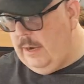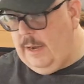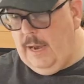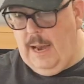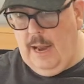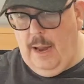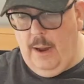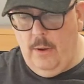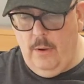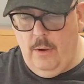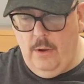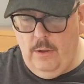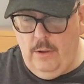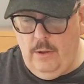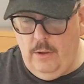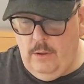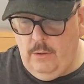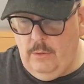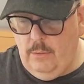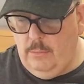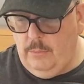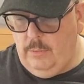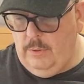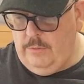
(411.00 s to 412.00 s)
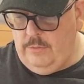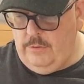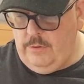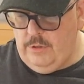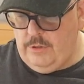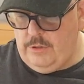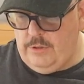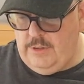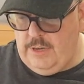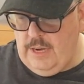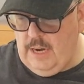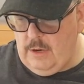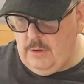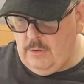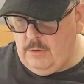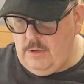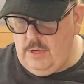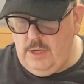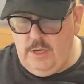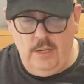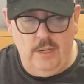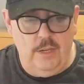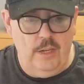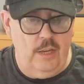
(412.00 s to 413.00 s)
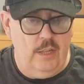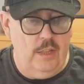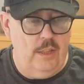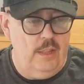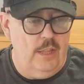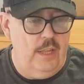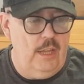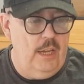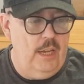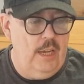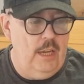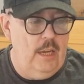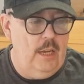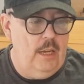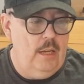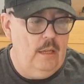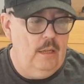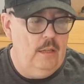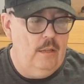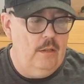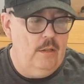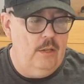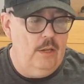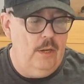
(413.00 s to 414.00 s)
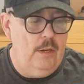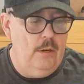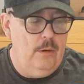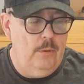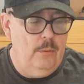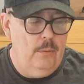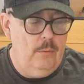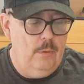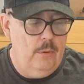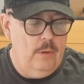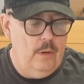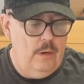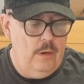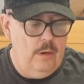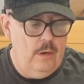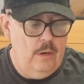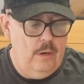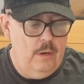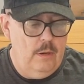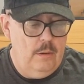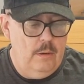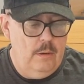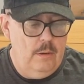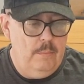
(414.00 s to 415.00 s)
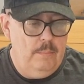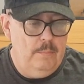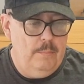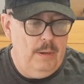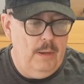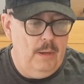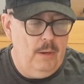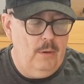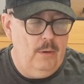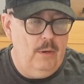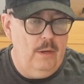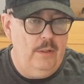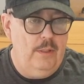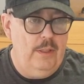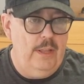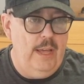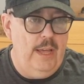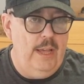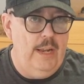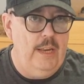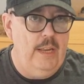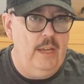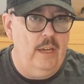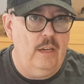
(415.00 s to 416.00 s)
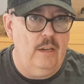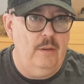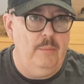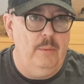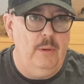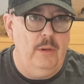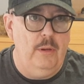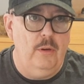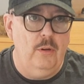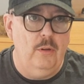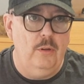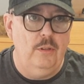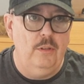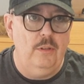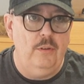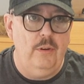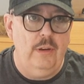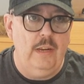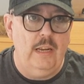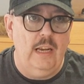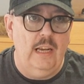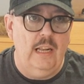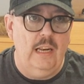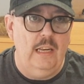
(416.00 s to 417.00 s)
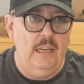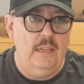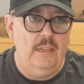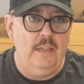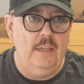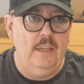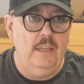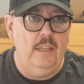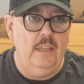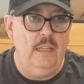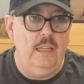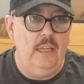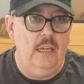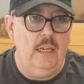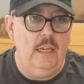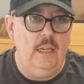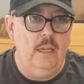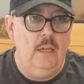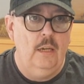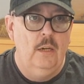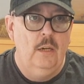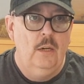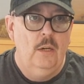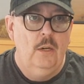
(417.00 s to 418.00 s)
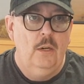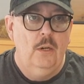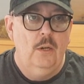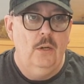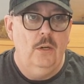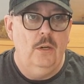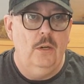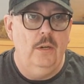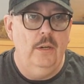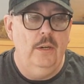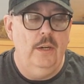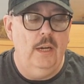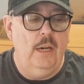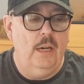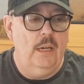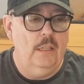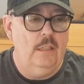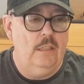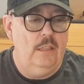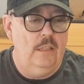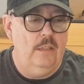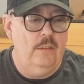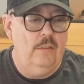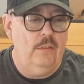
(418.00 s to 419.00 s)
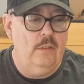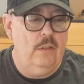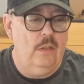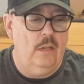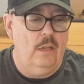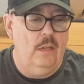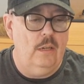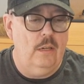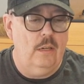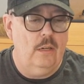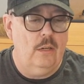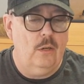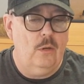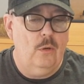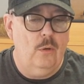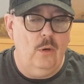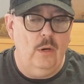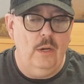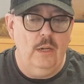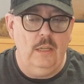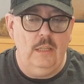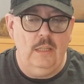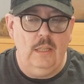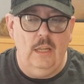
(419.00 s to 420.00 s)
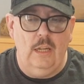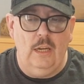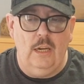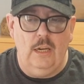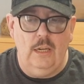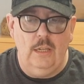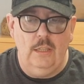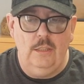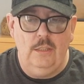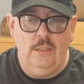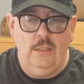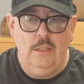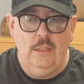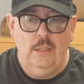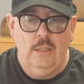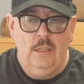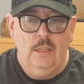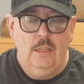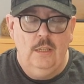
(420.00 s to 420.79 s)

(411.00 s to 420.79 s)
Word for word: Now, we've just noticed that the two total 38 communals. The regalis and the ornata have got quite large